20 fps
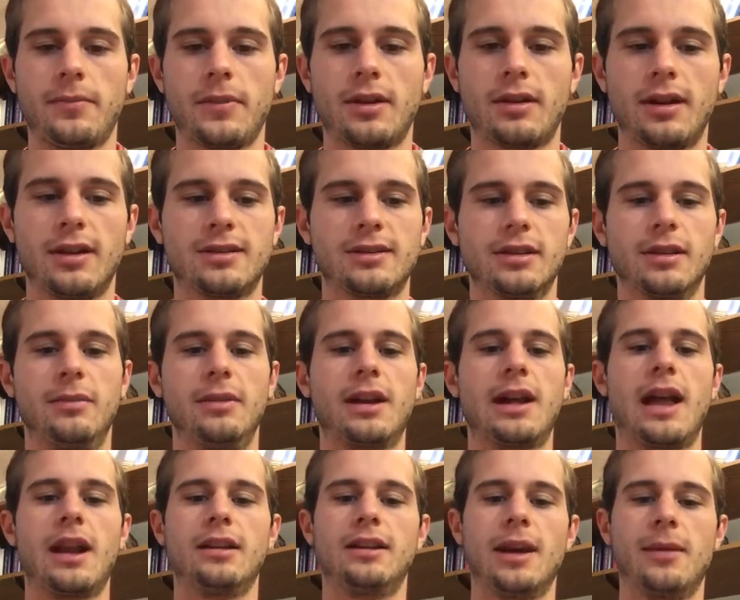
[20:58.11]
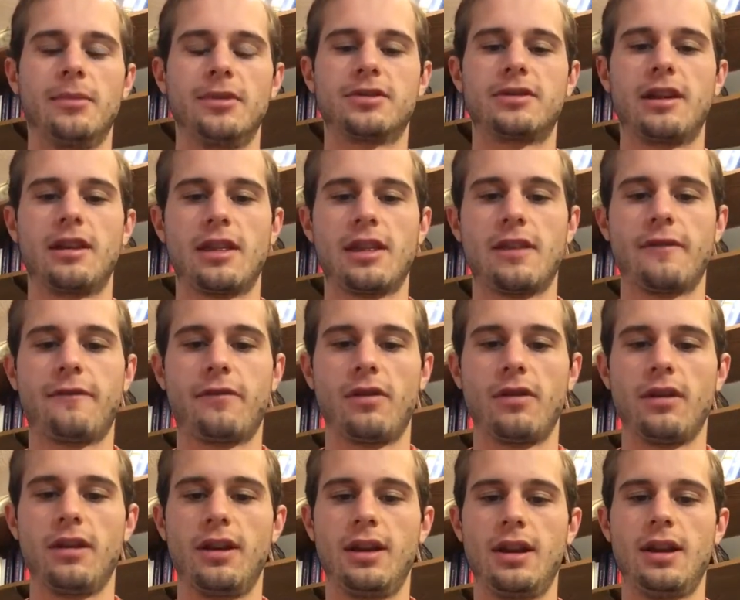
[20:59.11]
Okay, so let me kind of demonstrate
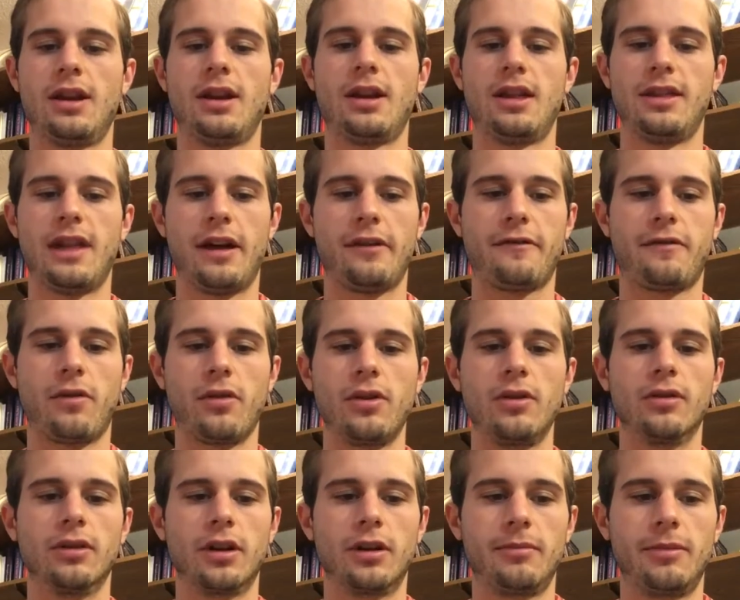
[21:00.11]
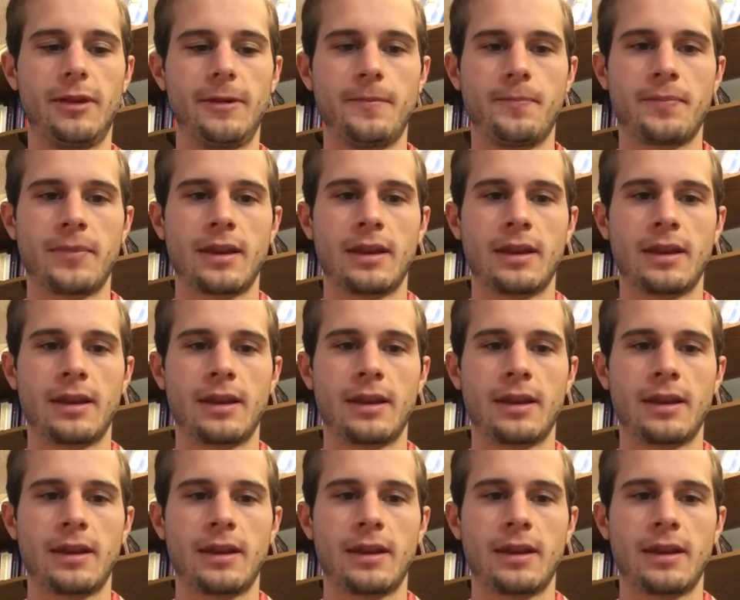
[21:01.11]
for that for you a little bit.